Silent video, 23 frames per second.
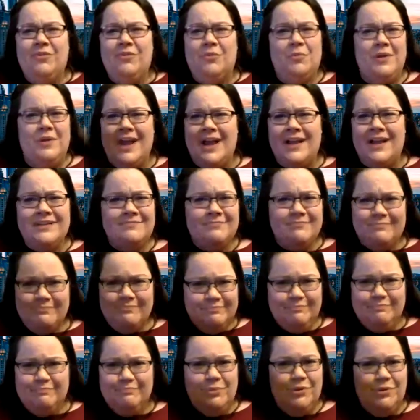We're not
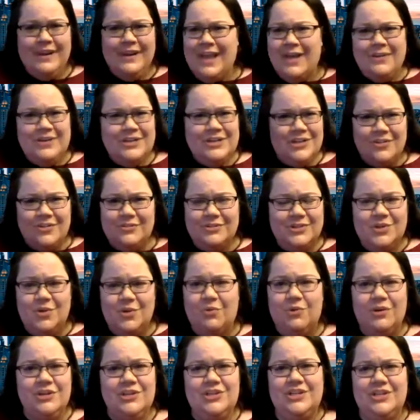putting out each other's
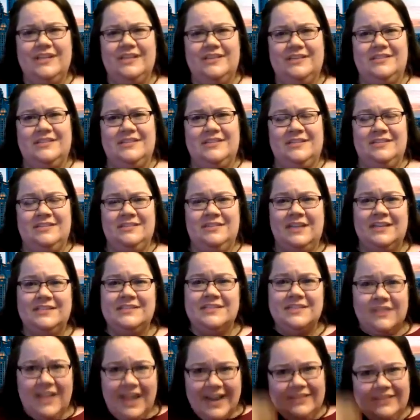torches. Let's
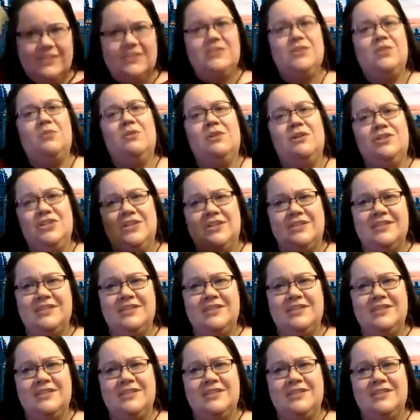light the torches.